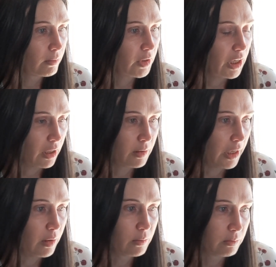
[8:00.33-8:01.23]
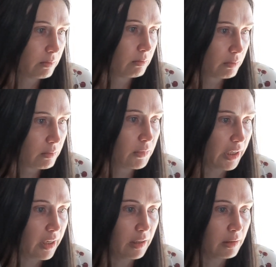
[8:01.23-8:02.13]
yeah, now,
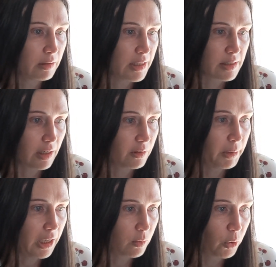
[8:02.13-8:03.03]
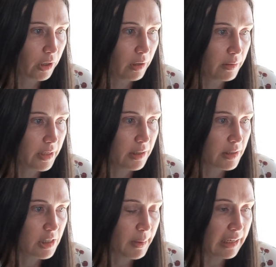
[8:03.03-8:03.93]
again, this stuff about where
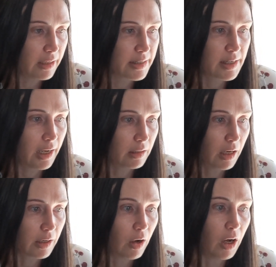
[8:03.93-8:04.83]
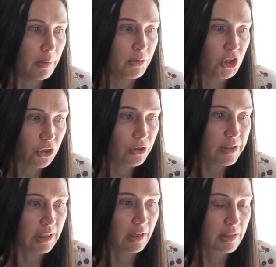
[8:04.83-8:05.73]
there's making it sound like I'm
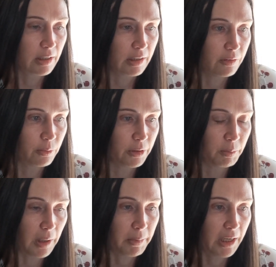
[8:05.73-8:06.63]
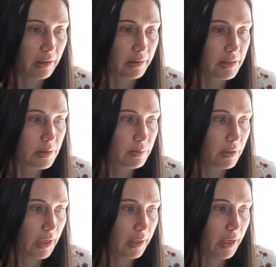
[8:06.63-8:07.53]
choosing to live with my parents
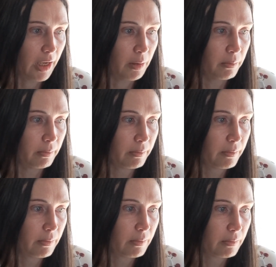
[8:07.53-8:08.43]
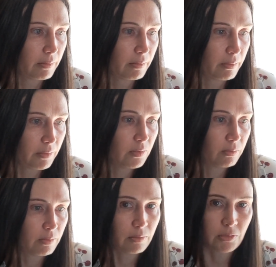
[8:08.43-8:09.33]
um,
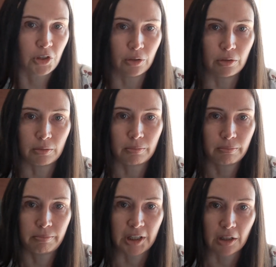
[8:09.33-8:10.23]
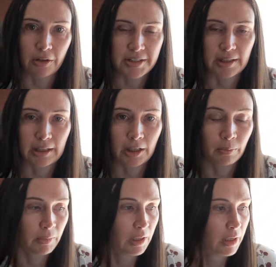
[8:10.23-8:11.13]
to be closer to
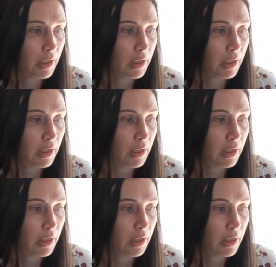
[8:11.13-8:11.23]
him.